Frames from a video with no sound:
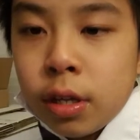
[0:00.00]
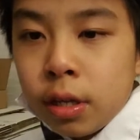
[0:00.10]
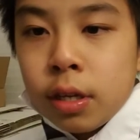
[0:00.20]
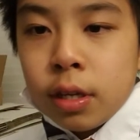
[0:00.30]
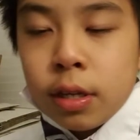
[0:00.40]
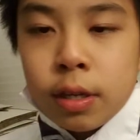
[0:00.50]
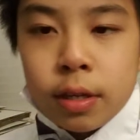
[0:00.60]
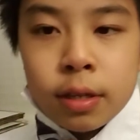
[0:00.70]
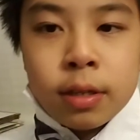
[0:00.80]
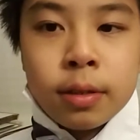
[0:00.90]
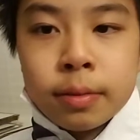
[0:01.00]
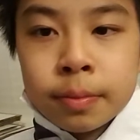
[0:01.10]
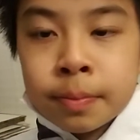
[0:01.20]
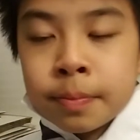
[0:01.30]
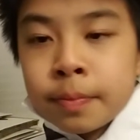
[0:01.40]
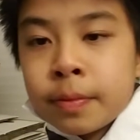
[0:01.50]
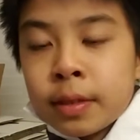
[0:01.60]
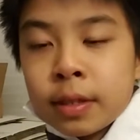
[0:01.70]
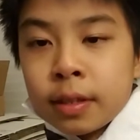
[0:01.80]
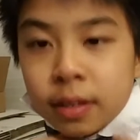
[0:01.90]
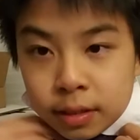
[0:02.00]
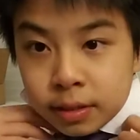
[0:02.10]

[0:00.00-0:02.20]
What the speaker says: Nobody speaks.